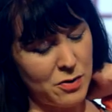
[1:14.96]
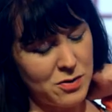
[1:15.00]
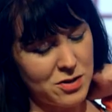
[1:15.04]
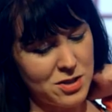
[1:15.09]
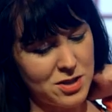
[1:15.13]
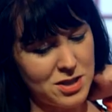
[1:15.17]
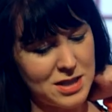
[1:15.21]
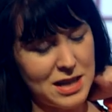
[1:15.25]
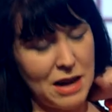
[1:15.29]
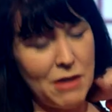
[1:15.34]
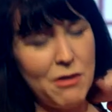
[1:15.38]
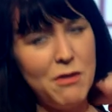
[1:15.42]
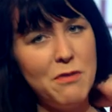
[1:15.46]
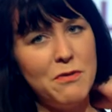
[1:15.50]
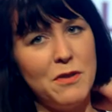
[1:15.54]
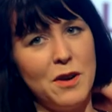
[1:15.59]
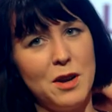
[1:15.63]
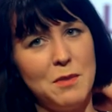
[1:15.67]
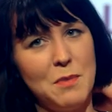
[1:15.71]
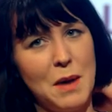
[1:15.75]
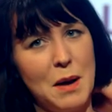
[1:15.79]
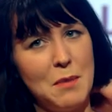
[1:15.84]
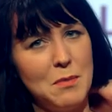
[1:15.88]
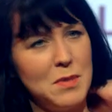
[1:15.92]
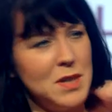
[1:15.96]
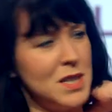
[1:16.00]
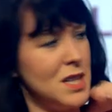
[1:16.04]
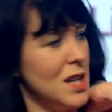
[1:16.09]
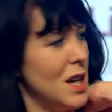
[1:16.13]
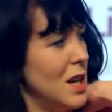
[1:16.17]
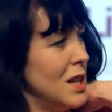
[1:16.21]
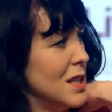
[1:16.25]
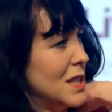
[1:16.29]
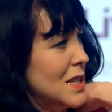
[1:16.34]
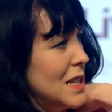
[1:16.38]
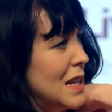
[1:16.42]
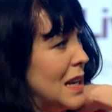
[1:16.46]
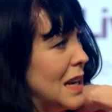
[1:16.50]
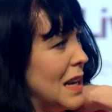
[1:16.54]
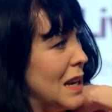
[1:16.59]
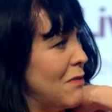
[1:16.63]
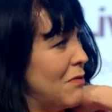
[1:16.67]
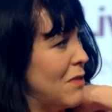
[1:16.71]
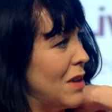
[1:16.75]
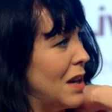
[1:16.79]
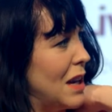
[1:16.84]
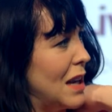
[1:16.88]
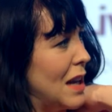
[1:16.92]
was just terrified about maternity
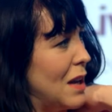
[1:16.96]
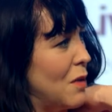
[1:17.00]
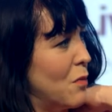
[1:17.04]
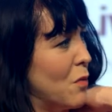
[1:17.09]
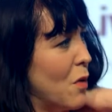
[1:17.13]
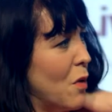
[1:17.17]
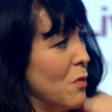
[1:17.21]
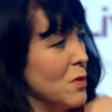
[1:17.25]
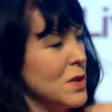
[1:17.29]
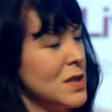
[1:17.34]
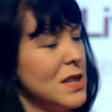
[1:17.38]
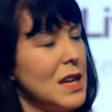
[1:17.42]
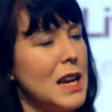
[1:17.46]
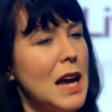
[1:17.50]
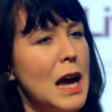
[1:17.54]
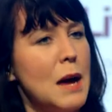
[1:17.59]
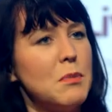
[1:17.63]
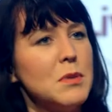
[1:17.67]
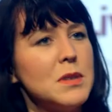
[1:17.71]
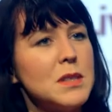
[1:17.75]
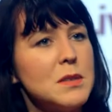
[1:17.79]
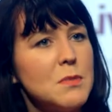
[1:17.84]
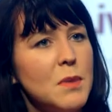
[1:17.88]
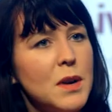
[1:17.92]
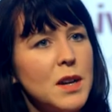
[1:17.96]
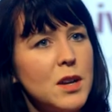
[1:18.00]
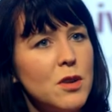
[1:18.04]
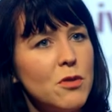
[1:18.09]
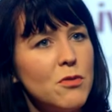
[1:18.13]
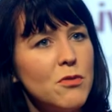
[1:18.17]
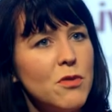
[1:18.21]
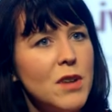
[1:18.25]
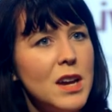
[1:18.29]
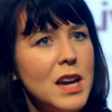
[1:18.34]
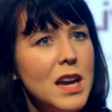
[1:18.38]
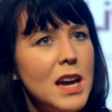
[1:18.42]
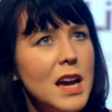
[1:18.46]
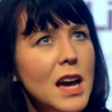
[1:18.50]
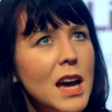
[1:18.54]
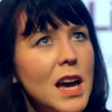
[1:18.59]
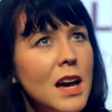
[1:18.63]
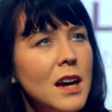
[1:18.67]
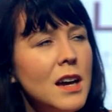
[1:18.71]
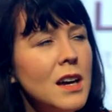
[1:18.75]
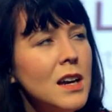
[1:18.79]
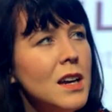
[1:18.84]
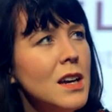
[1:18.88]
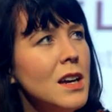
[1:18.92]
leave, really, and what was going to happen to my career
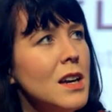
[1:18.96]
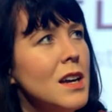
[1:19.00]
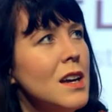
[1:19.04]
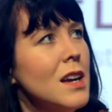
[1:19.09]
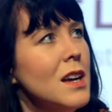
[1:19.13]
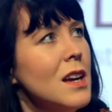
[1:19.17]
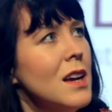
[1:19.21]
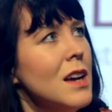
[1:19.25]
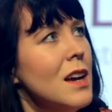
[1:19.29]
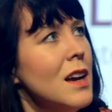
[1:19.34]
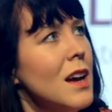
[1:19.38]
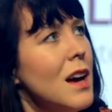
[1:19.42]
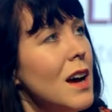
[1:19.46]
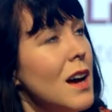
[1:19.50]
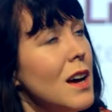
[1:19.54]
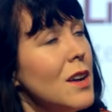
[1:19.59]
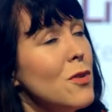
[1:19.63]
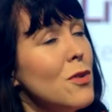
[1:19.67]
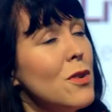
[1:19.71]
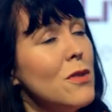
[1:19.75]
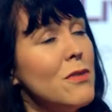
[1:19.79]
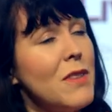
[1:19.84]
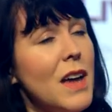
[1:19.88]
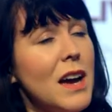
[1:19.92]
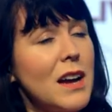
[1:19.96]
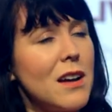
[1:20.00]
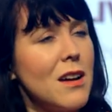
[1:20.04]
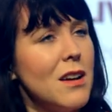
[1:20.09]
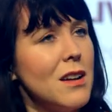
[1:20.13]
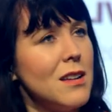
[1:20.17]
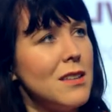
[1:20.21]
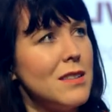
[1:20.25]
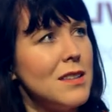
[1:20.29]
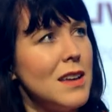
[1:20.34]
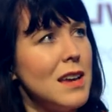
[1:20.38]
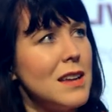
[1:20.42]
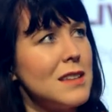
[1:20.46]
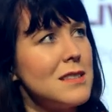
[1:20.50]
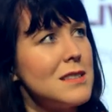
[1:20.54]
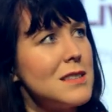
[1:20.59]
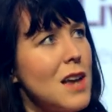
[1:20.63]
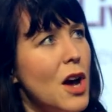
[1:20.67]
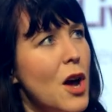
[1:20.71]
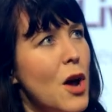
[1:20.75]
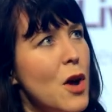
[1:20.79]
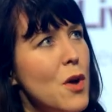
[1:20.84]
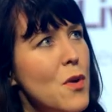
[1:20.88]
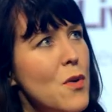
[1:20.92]
and all of that kind of thing.
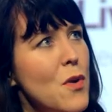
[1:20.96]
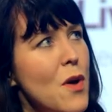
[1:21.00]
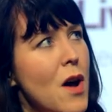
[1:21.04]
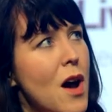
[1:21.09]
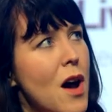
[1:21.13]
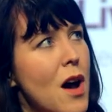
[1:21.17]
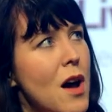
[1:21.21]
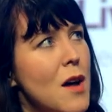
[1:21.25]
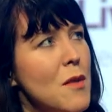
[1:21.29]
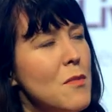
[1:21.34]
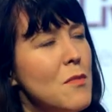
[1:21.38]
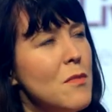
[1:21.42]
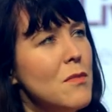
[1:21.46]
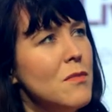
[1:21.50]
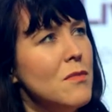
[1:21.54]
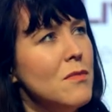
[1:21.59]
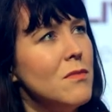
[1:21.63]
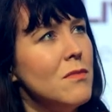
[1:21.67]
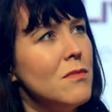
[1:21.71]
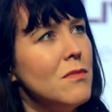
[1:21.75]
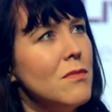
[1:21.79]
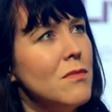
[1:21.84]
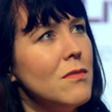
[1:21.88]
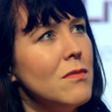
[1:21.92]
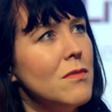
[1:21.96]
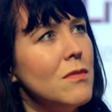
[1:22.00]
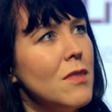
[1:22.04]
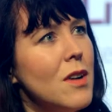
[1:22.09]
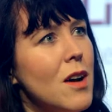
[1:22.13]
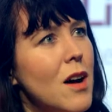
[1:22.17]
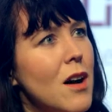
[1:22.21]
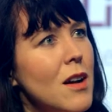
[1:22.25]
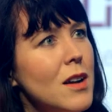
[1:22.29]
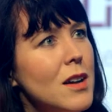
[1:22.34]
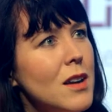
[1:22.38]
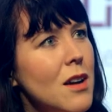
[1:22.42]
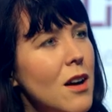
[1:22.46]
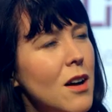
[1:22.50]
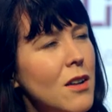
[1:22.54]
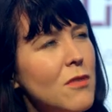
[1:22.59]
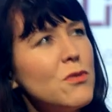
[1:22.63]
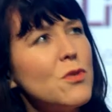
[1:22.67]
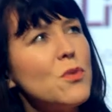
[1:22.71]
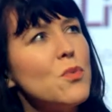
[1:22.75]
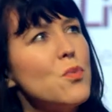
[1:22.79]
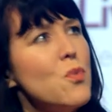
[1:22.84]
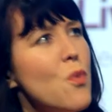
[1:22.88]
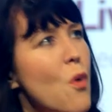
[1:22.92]
So I kind of
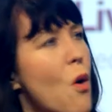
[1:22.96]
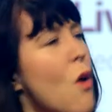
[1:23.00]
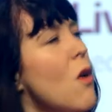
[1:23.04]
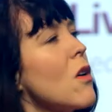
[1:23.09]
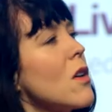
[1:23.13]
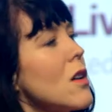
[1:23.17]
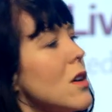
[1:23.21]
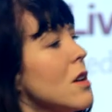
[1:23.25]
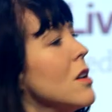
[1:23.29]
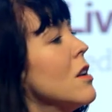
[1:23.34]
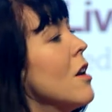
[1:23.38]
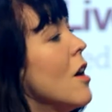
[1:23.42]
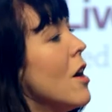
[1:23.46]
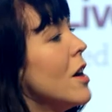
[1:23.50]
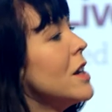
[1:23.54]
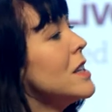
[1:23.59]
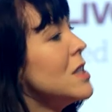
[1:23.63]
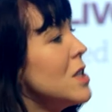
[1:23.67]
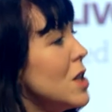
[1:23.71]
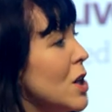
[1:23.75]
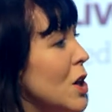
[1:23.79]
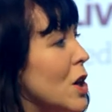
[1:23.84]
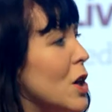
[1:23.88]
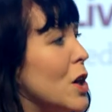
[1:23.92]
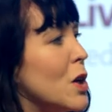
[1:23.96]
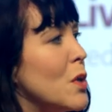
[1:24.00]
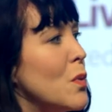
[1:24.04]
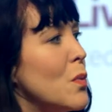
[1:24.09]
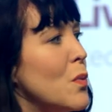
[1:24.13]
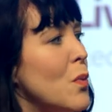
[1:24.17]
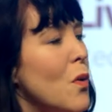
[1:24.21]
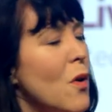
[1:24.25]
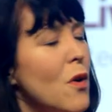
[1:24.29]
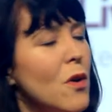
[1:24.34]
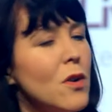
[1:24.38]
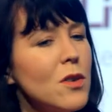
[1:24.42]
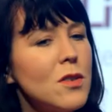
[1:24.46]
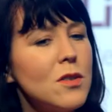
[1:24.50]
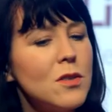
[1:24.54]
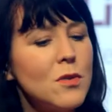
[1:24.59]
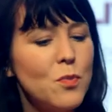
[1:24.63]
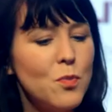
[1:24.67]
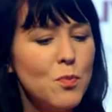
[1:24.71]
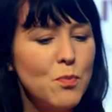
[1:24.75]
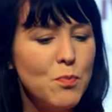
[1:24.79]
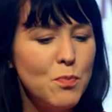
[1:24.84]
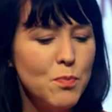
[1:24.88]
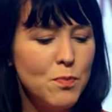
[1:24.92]
thought, what can I do? What
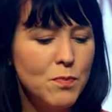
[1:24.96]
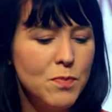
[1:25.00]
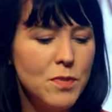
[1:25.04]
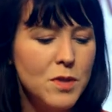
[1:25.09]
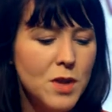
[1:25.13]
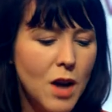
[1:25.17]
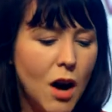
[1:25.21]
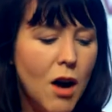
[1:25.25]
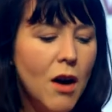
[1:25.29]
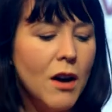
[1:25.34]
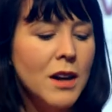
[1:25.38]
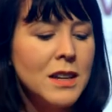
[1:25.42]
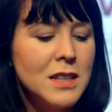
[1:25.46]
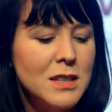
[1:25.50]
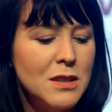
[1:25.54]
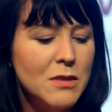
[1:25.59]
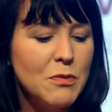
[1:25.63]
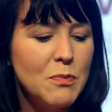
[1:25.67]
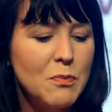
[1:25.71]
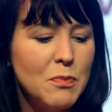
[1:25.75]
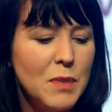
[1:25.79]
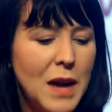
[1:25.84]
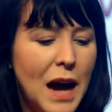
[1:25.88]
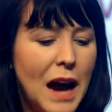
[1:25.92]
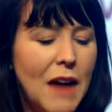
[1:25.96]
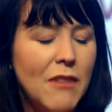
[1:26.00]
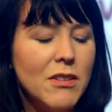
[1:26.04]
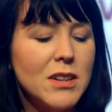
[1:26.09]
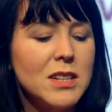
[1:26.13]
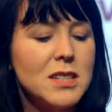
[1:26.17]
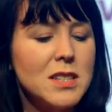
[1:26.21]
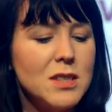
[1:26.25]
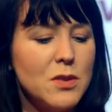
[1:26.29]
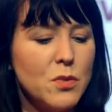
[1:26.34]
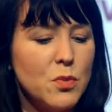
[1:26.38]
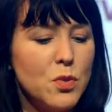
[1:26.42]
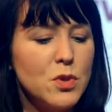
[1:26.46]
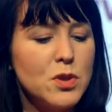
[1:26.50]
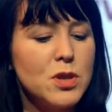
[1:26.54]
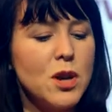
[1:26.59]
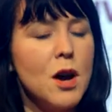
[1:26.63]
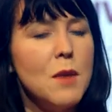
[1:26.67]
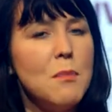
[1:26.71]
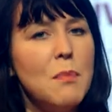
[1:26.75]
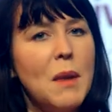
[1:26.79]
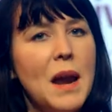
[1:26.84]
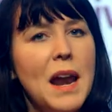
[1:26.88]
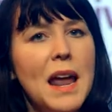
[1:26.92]
kind of character would
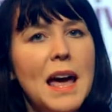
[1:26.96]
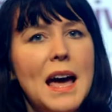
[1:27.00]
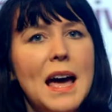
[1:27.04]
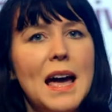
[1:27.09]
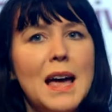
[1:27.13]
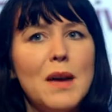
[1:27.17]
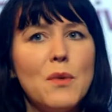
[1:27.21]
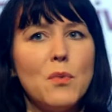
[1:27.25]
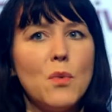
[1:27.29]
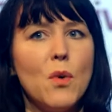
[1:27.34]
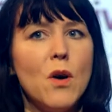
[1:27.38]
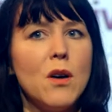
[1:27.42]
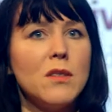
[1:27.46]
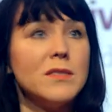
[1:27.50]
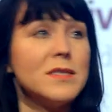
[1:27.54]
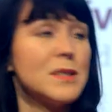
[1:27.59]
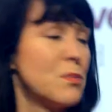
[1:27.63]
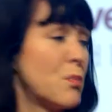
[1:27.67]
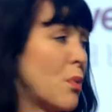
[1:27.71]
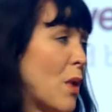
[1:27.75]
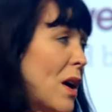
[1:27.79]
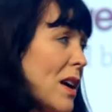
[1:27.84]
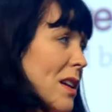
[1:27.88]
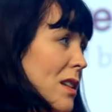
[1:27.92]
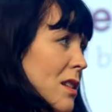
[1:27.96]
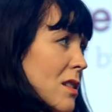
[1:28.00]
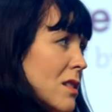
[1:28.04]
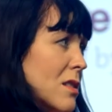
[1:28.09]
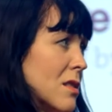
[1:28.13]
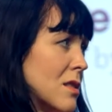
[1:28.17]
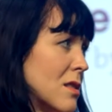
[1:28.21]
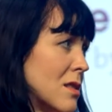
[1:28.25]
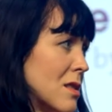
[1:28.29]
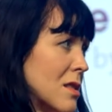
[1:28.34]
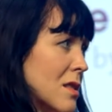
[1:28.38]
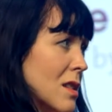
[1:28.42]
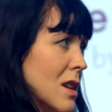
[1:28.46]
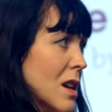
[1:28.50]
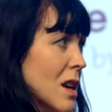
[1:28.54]
I play whilst pregnant?